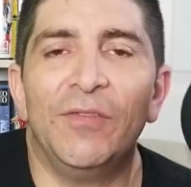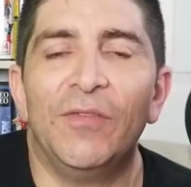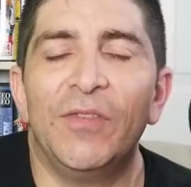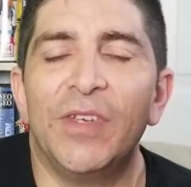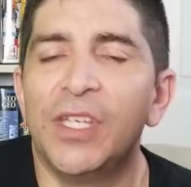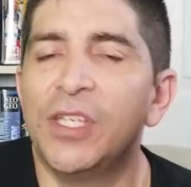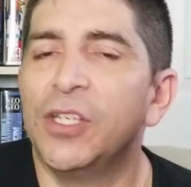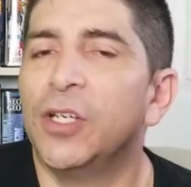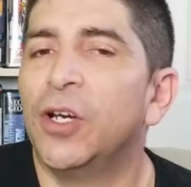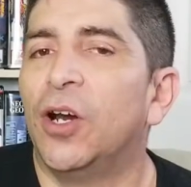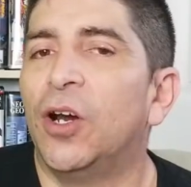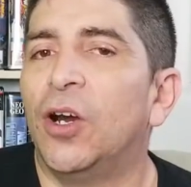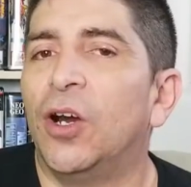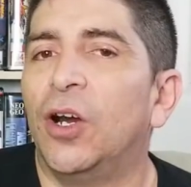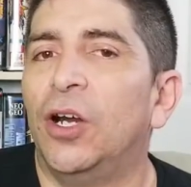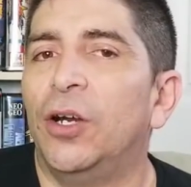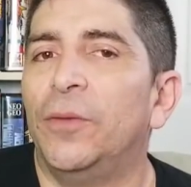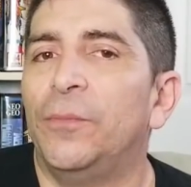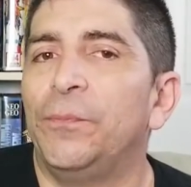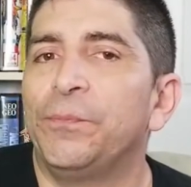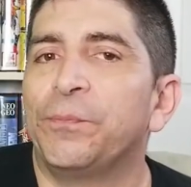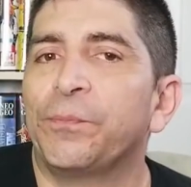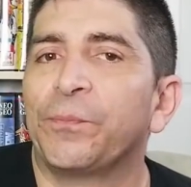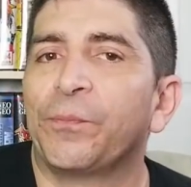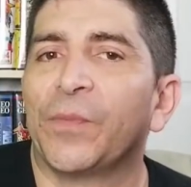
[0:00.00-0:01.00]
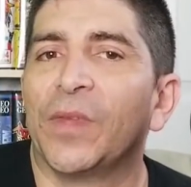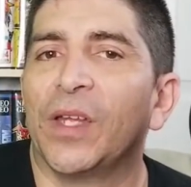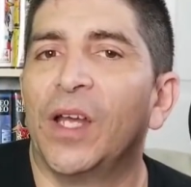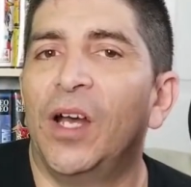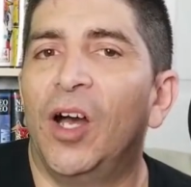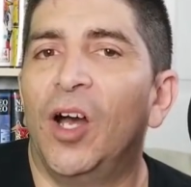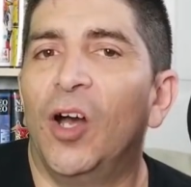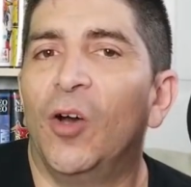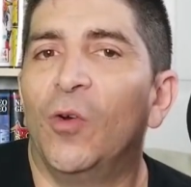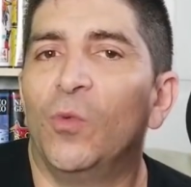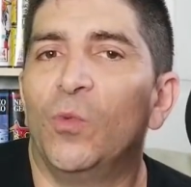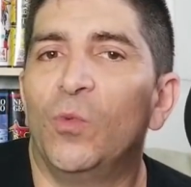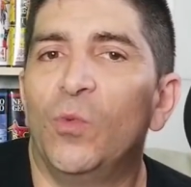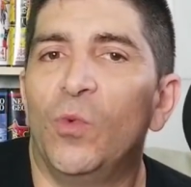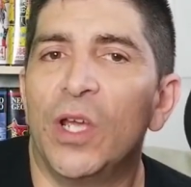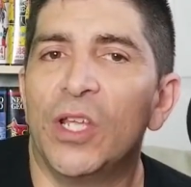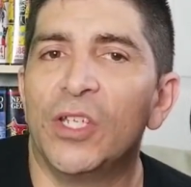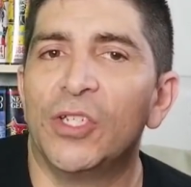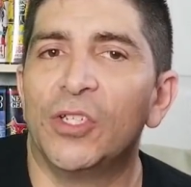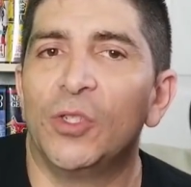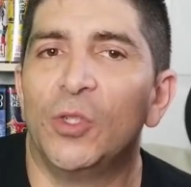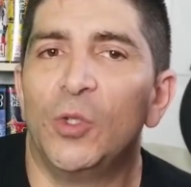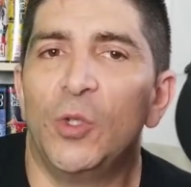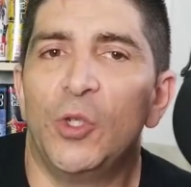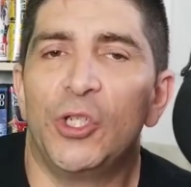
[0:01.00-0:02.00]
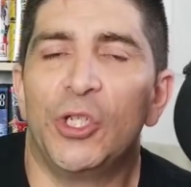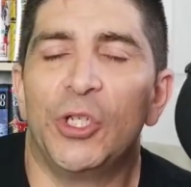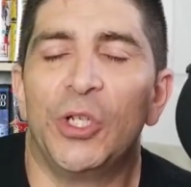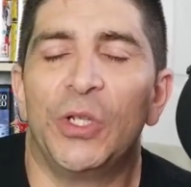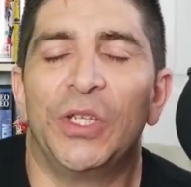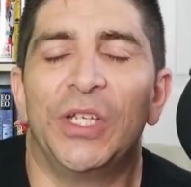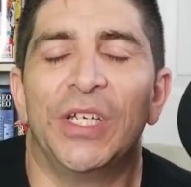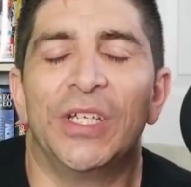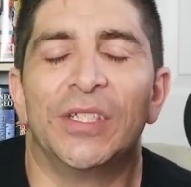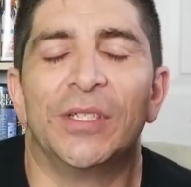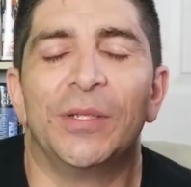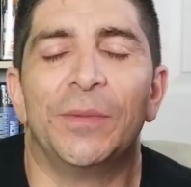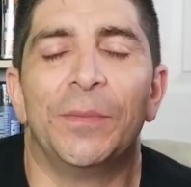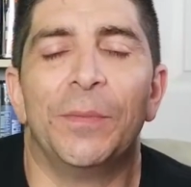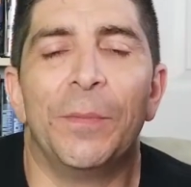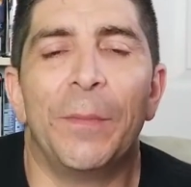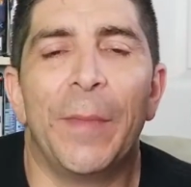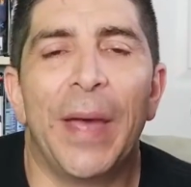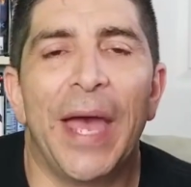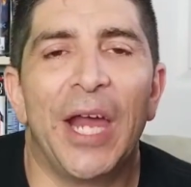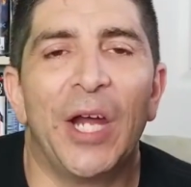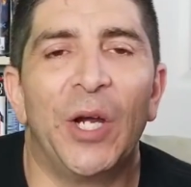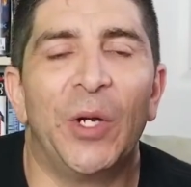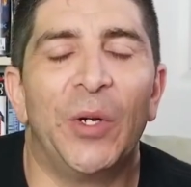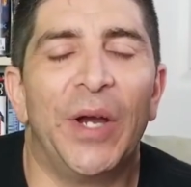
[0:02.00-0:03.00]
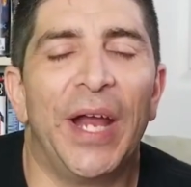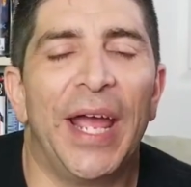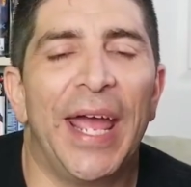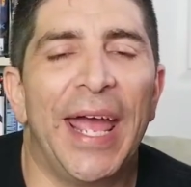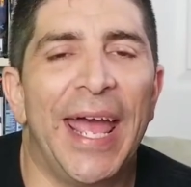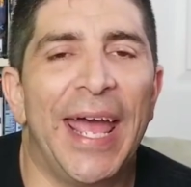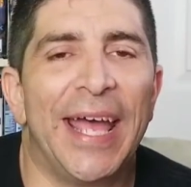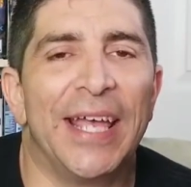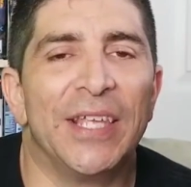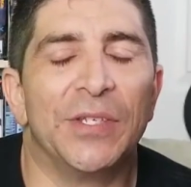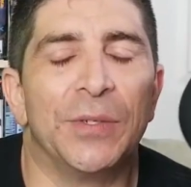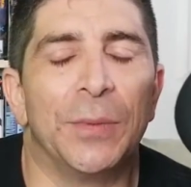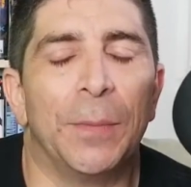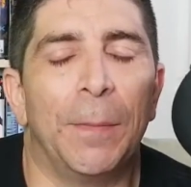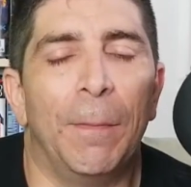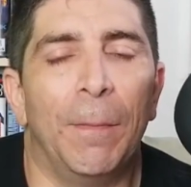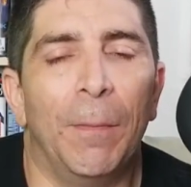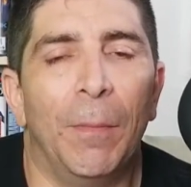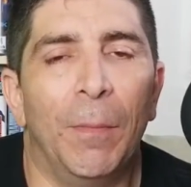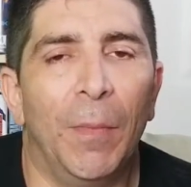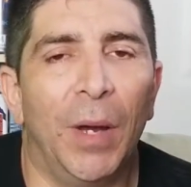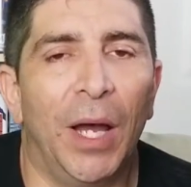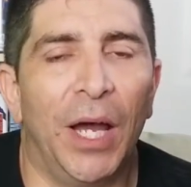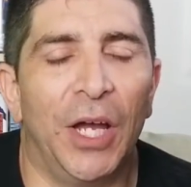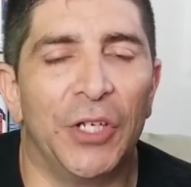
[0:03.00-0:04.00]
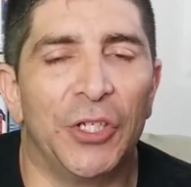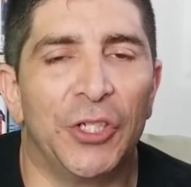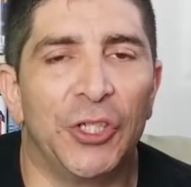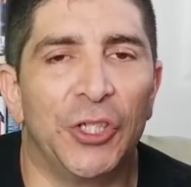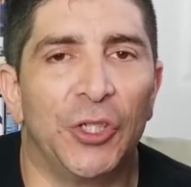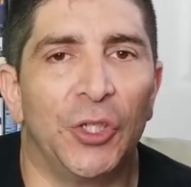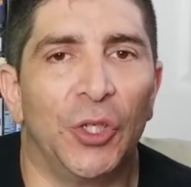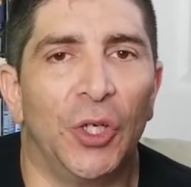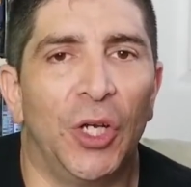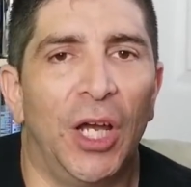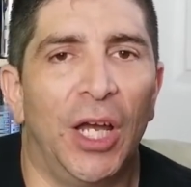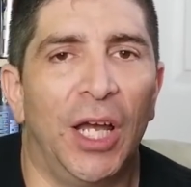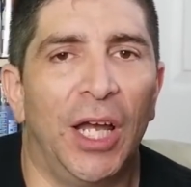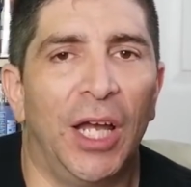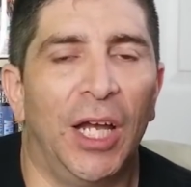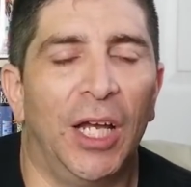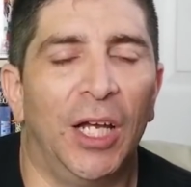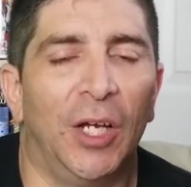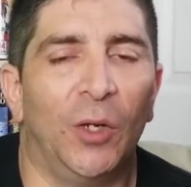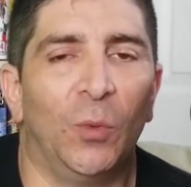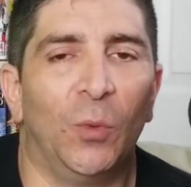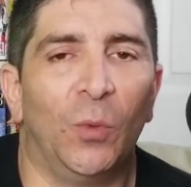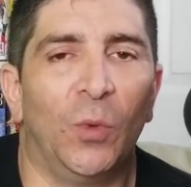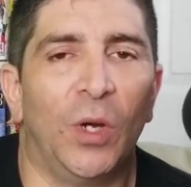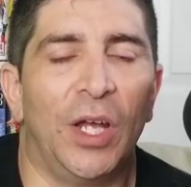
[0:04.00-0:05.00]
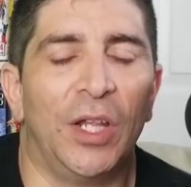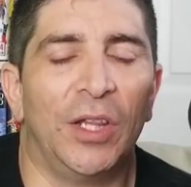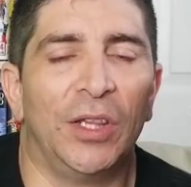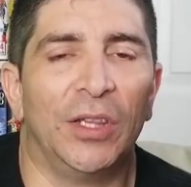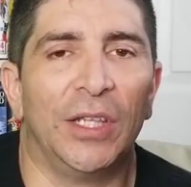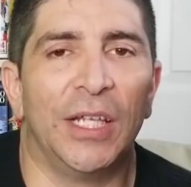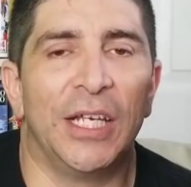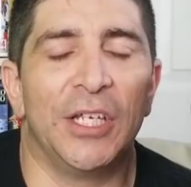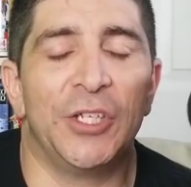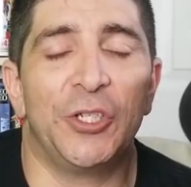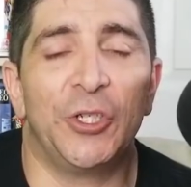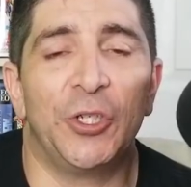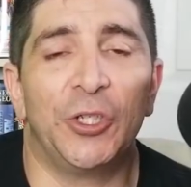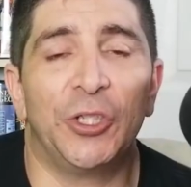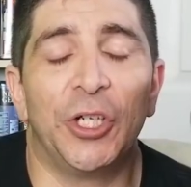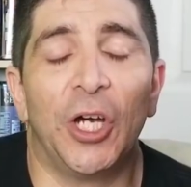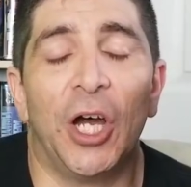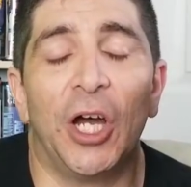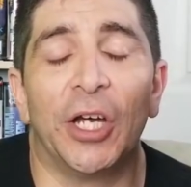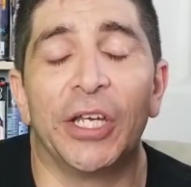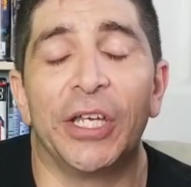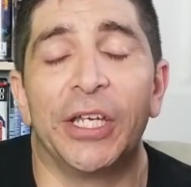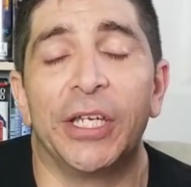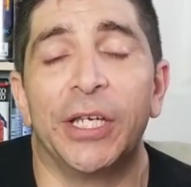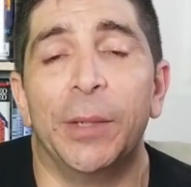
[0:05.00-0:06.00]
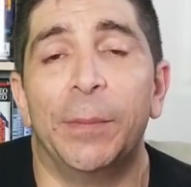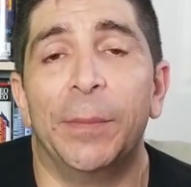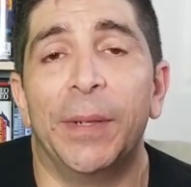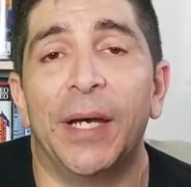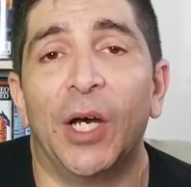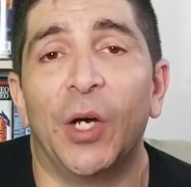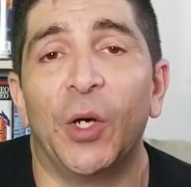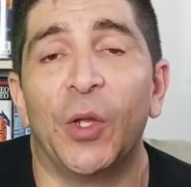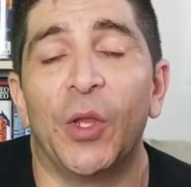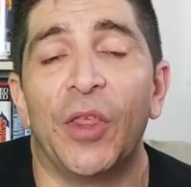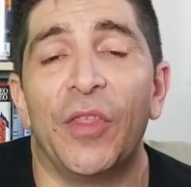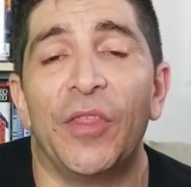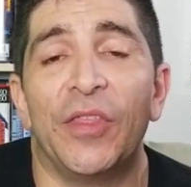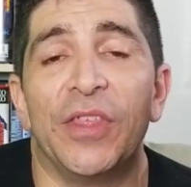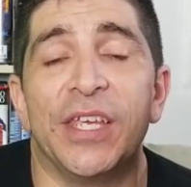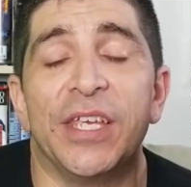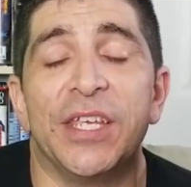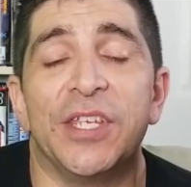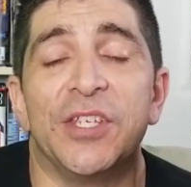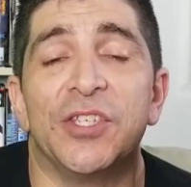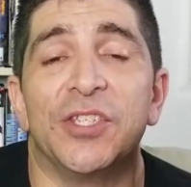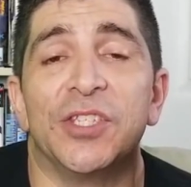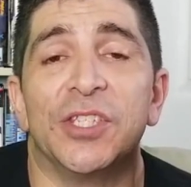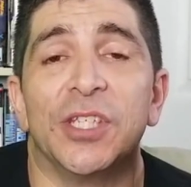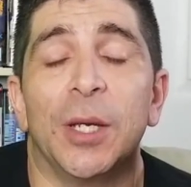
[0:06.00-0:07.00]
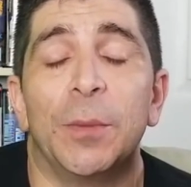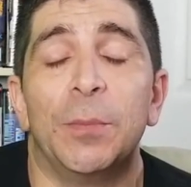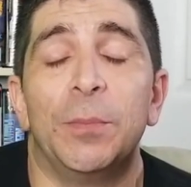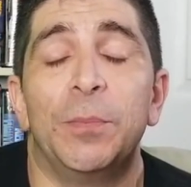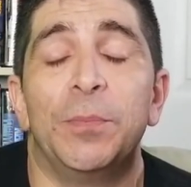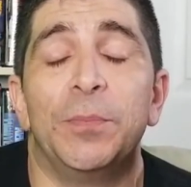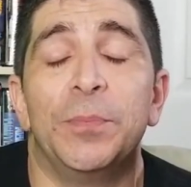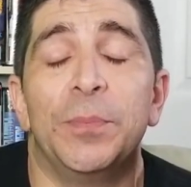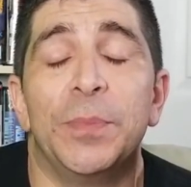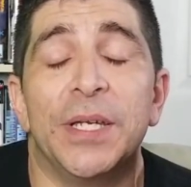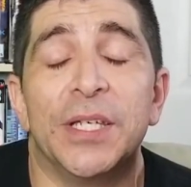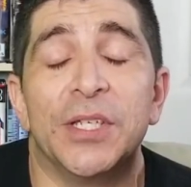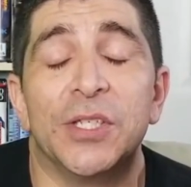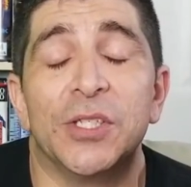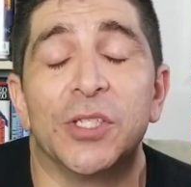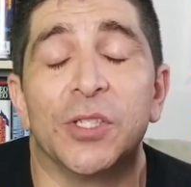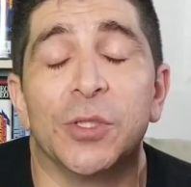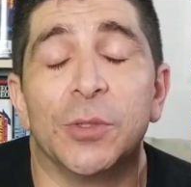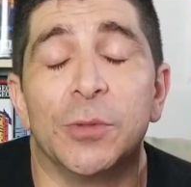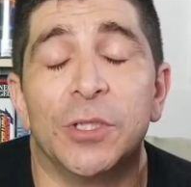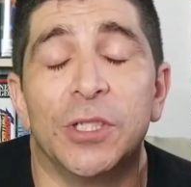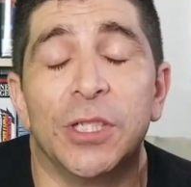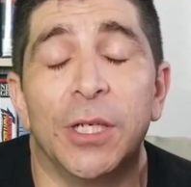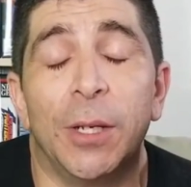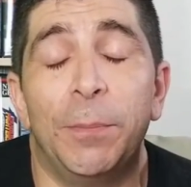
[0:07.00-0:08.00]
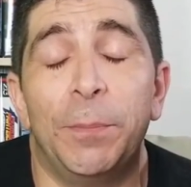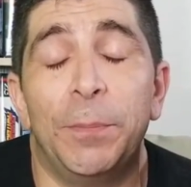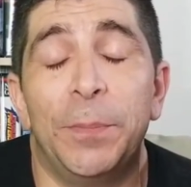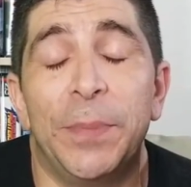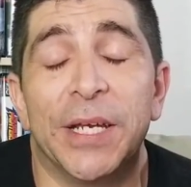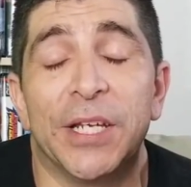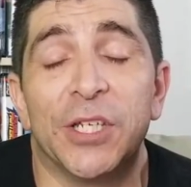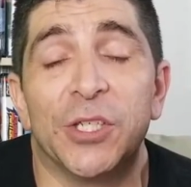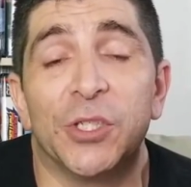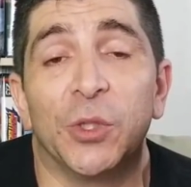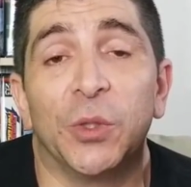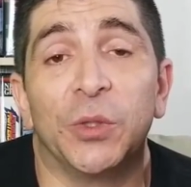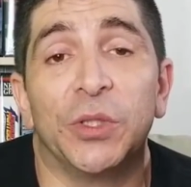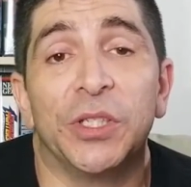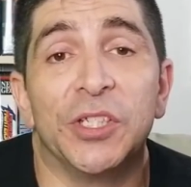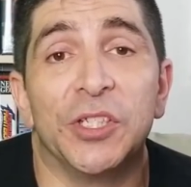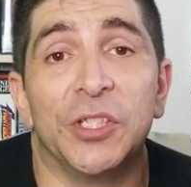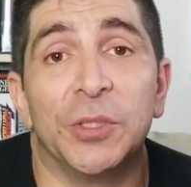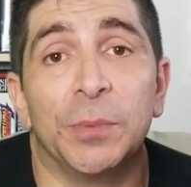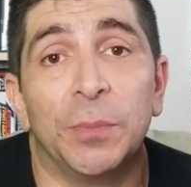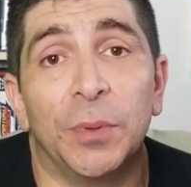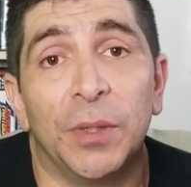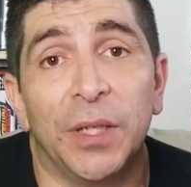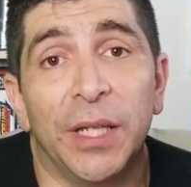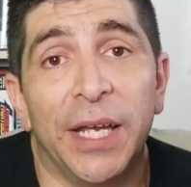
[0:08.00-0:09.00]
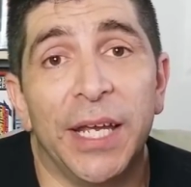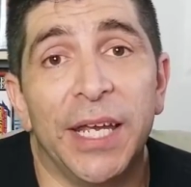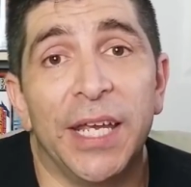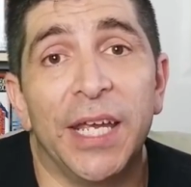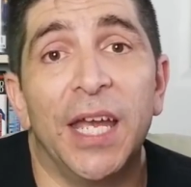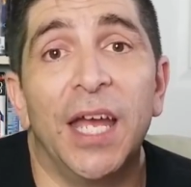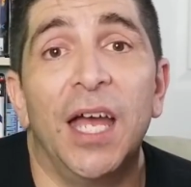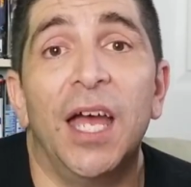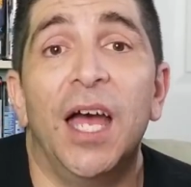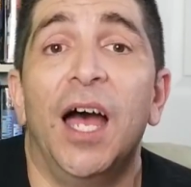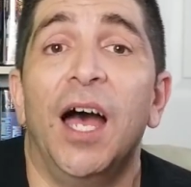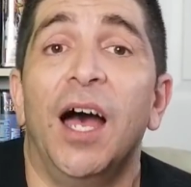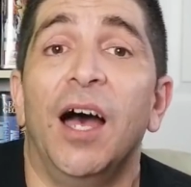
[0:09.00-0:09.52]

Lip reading: VR, resolution doesn't matter as much unless you're talking about the sub-pixel display